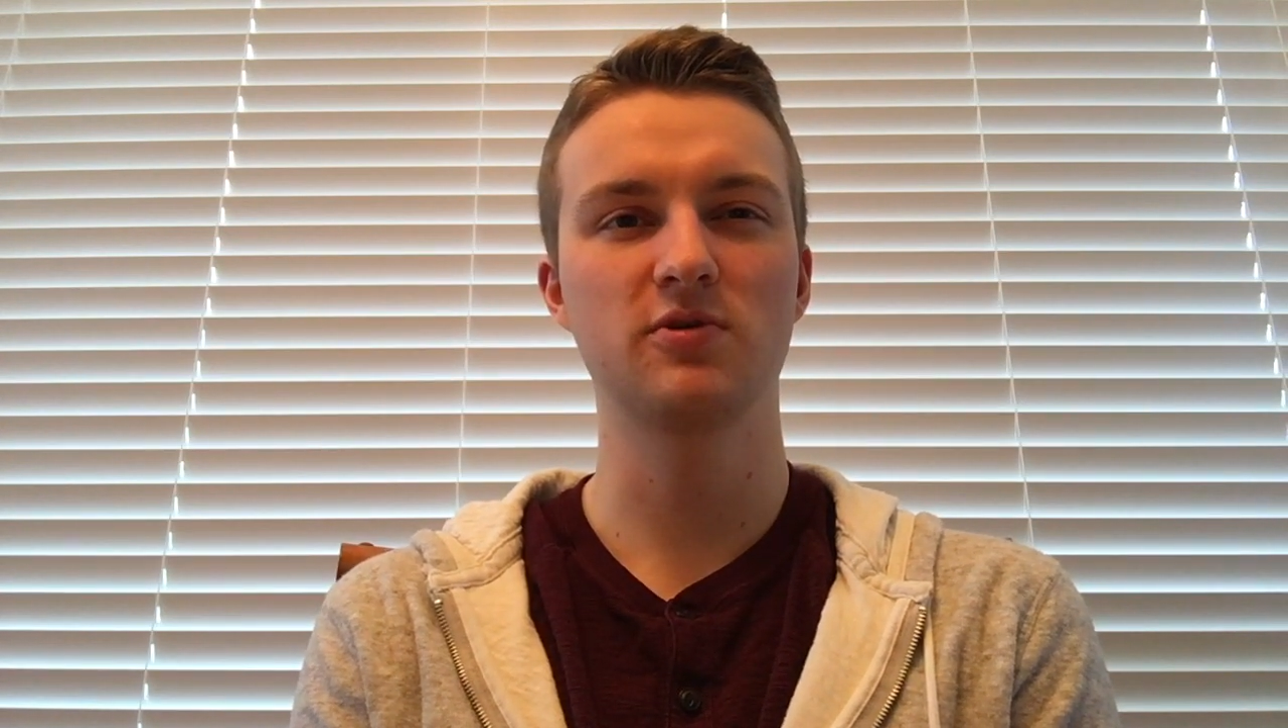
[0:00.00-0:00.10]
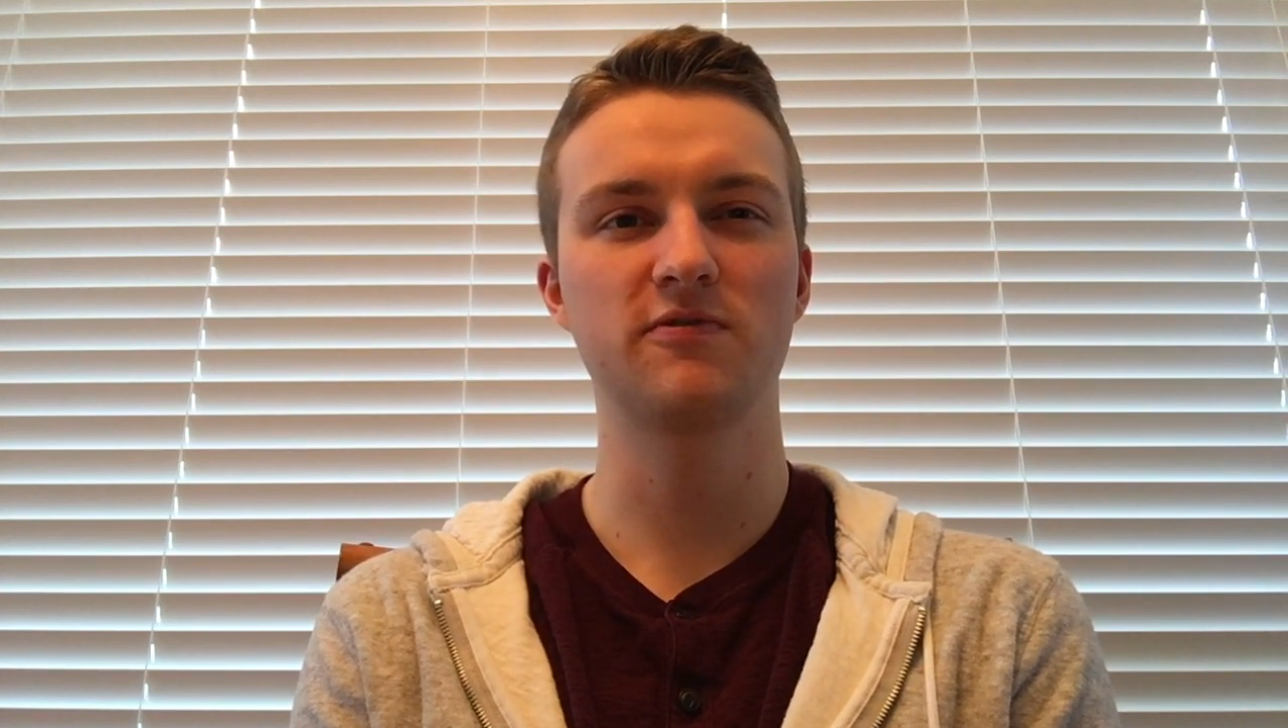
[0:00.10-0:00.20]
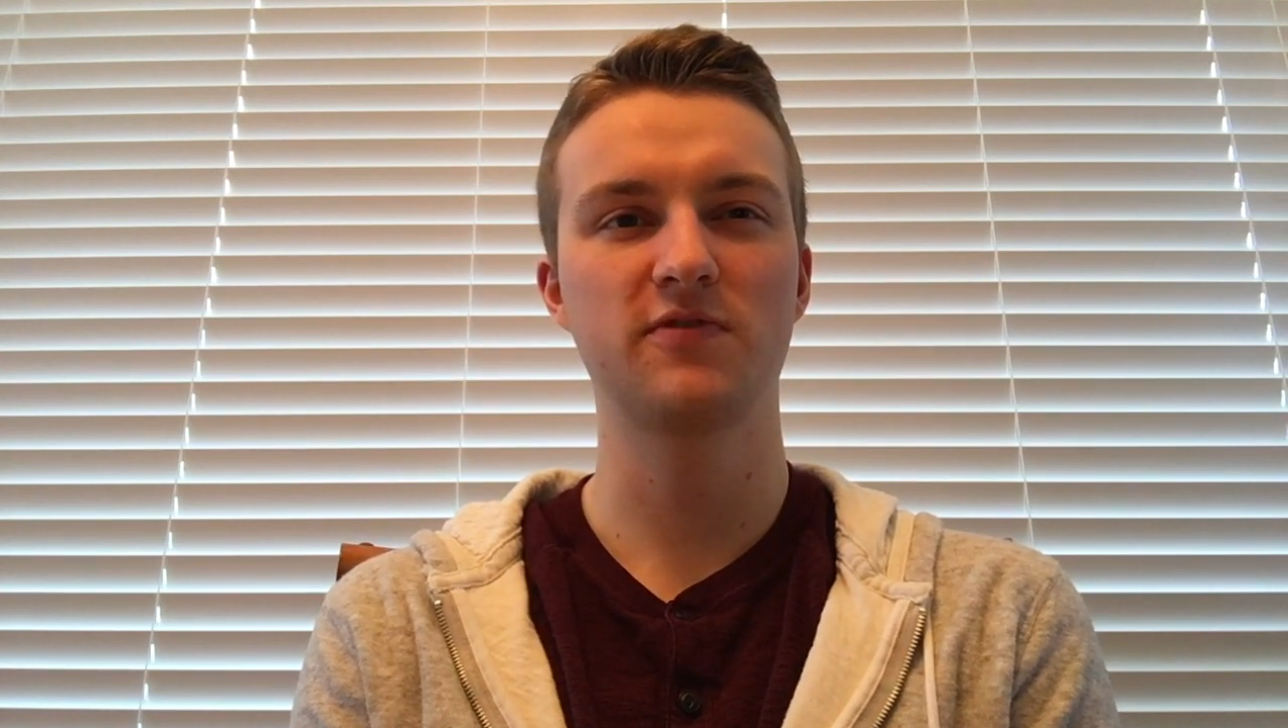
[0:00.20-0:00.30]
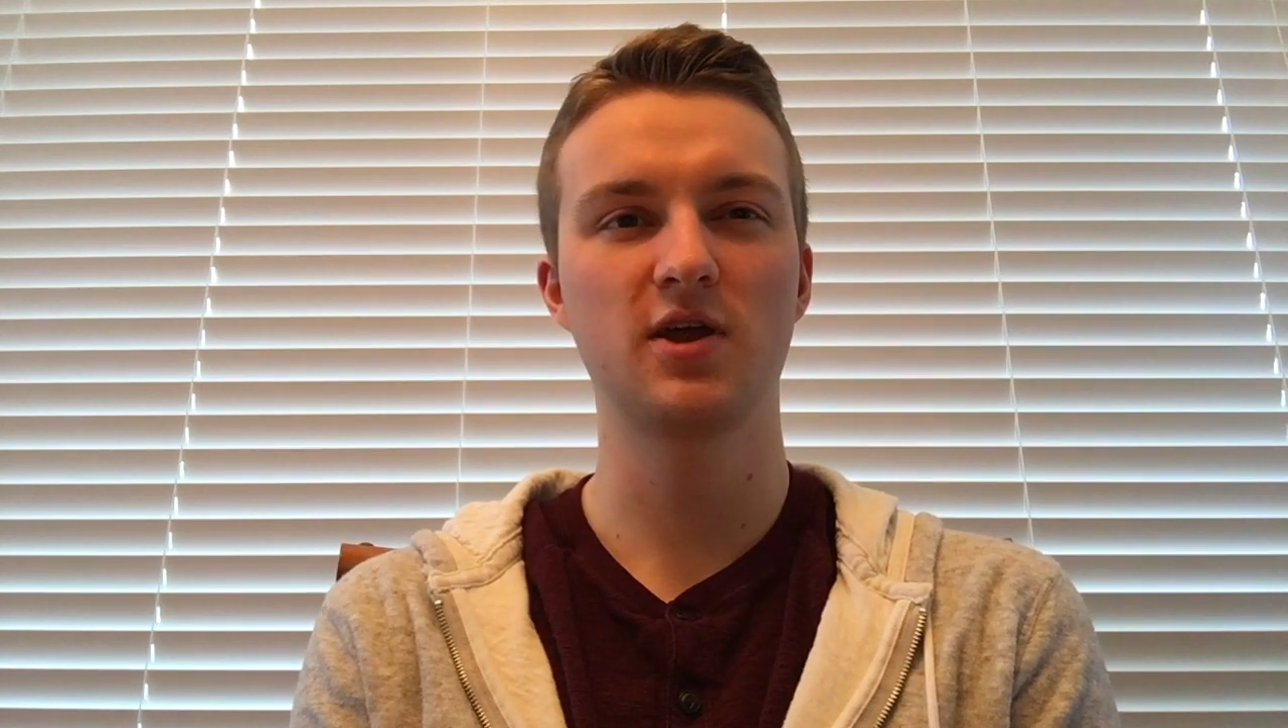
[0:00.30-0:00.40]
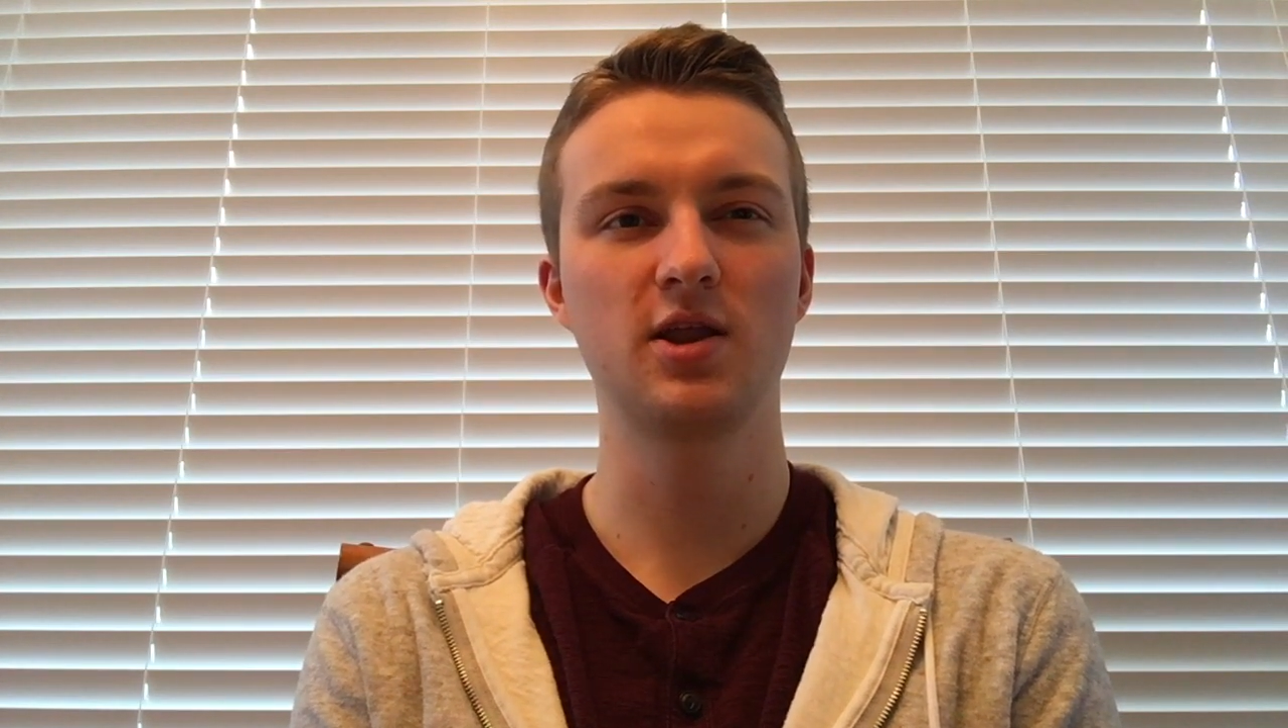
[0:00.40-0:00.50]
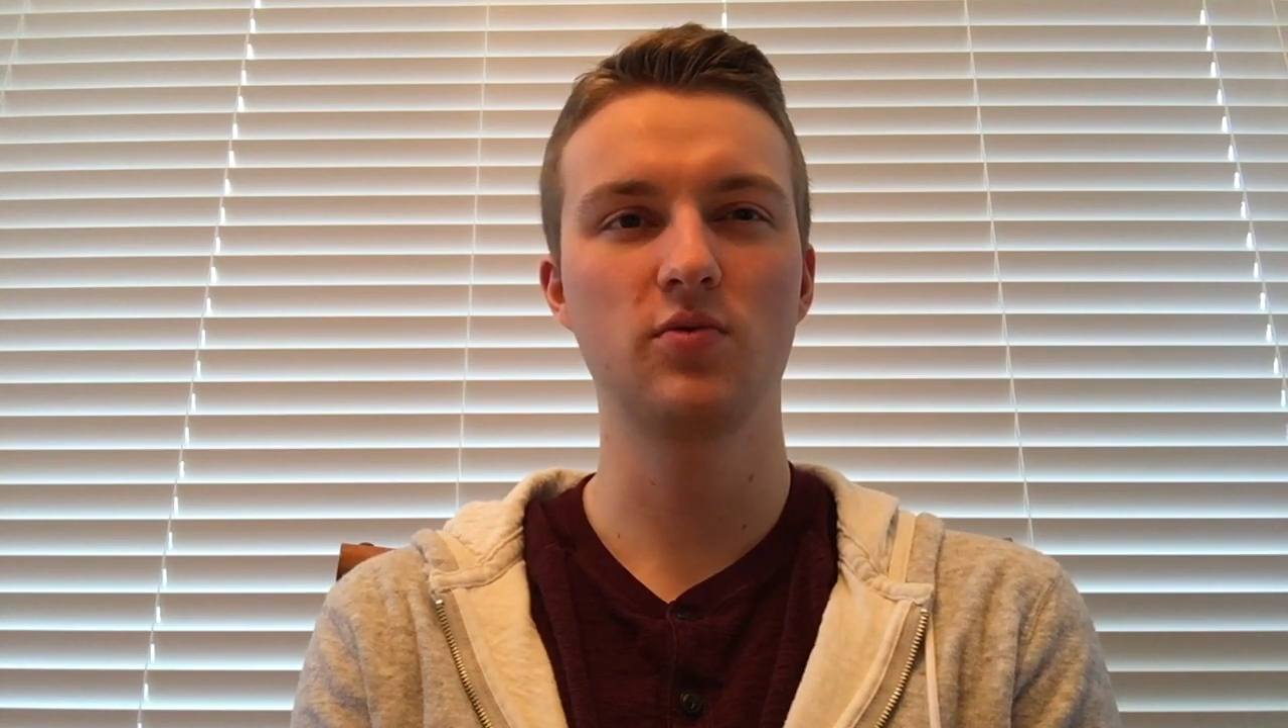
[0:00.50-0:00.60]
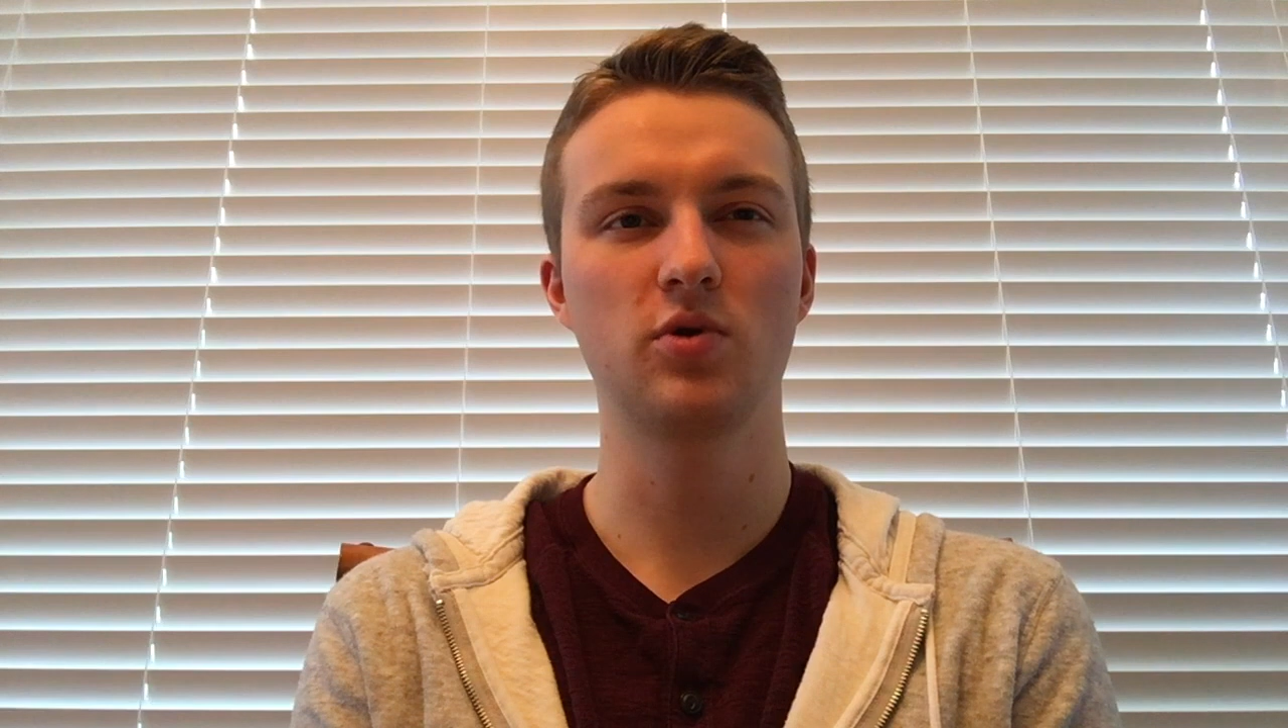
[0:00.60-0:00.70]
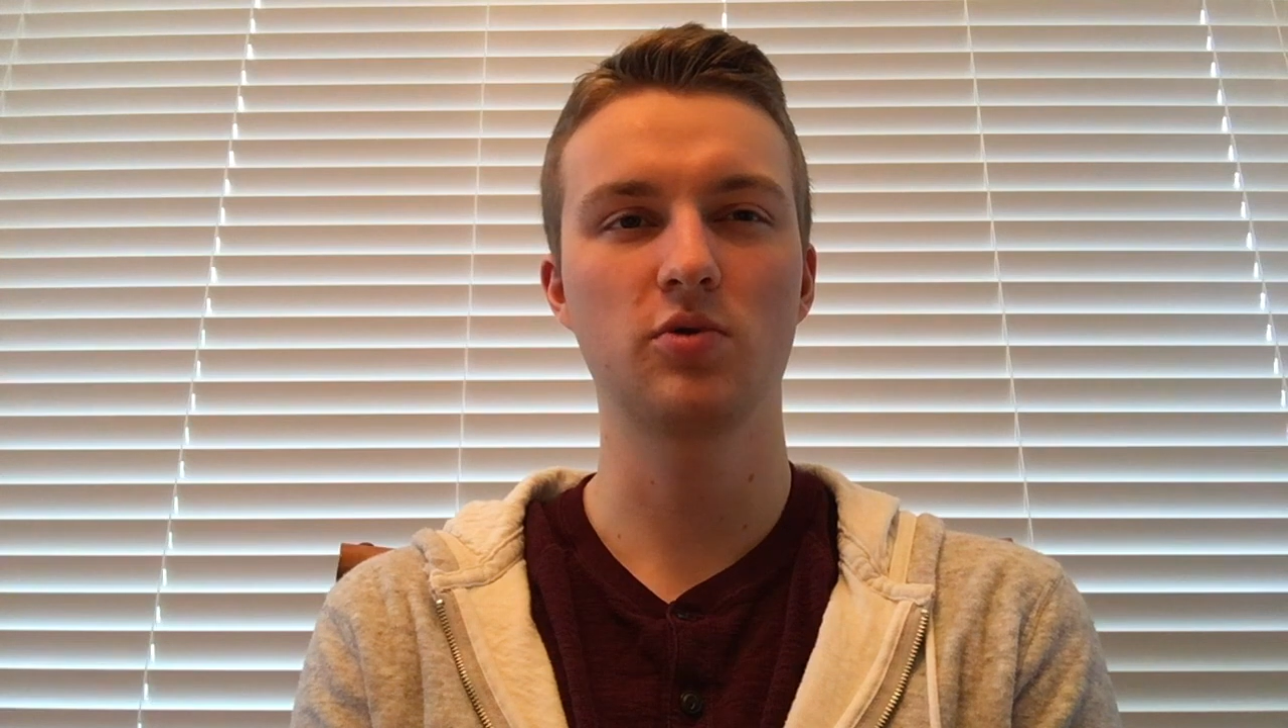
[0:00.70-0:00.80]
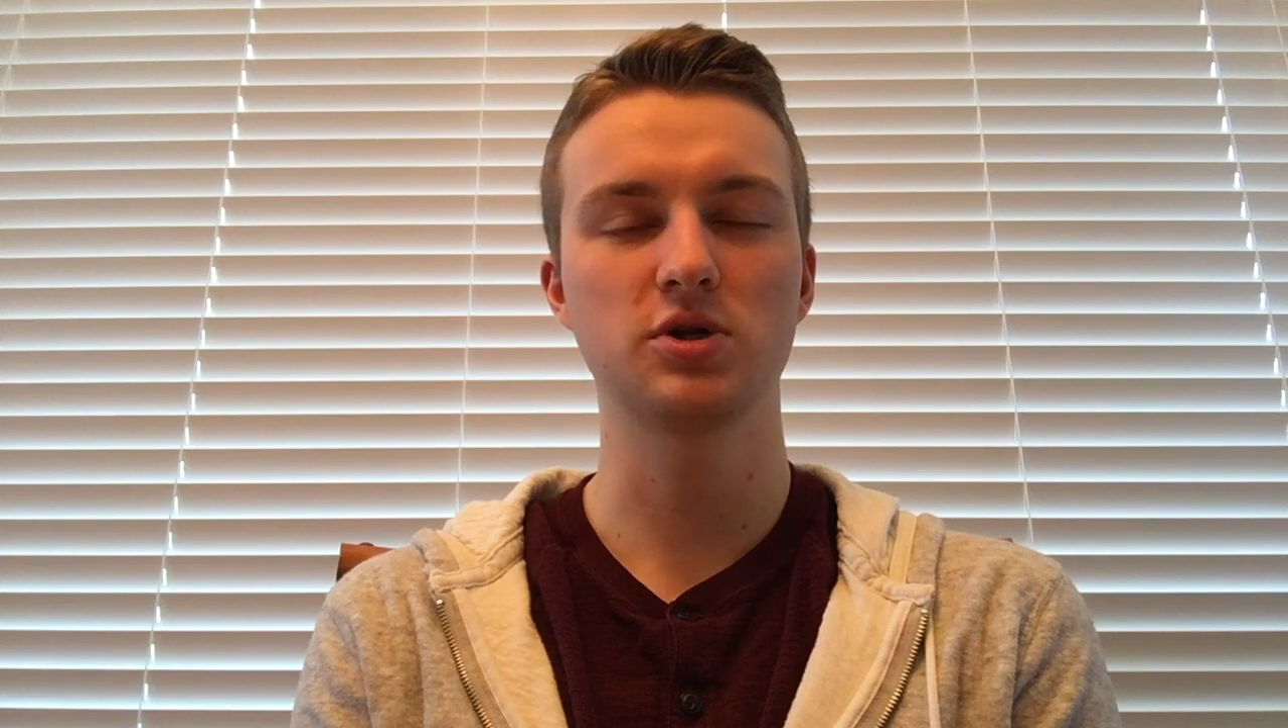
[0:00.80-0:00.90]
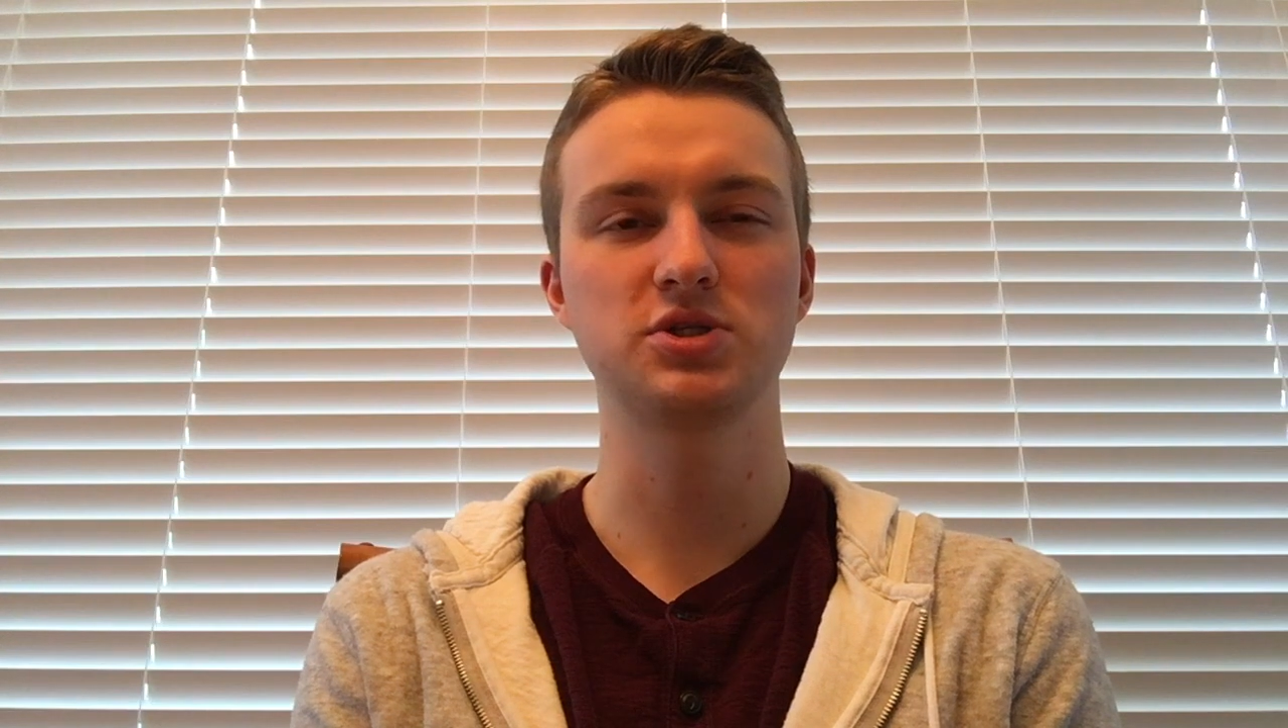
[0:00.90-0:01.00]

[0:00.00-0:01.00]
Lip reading: fight where we're going to